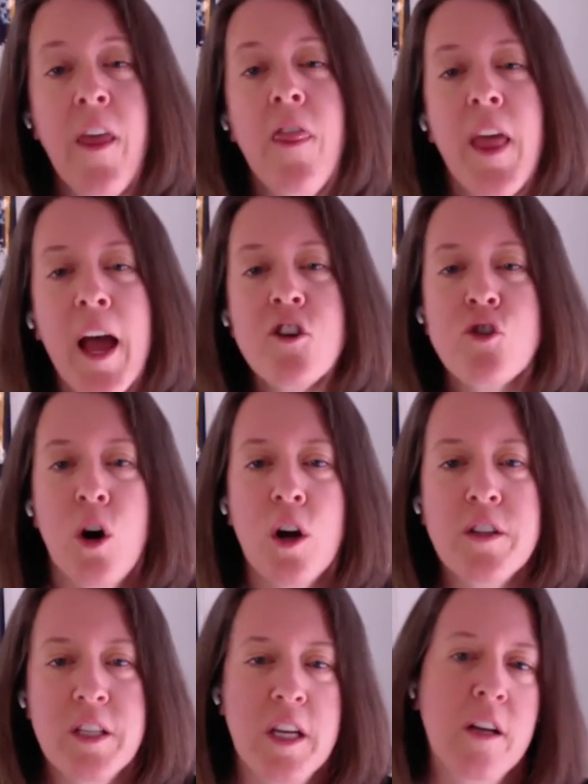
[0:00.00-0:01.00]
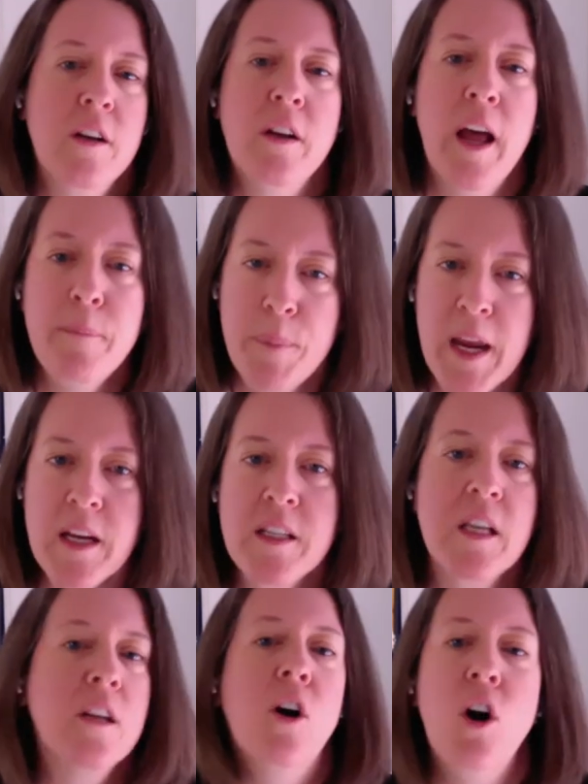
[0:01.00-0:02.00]
And then that draws in, that
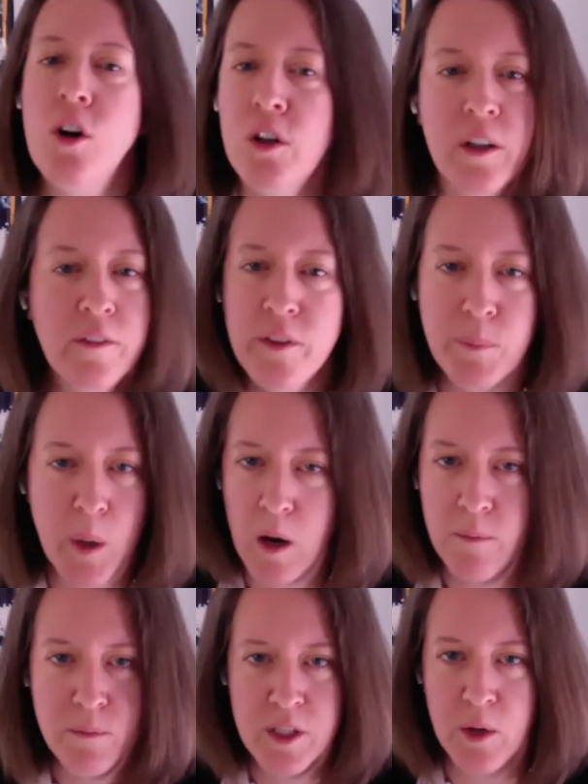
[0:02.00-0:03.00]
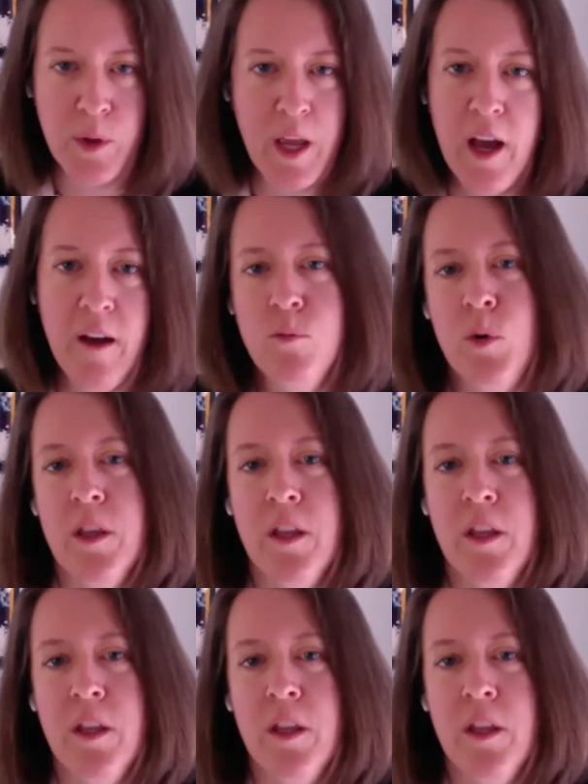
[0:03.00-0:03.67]
bakes in all of the problems that we have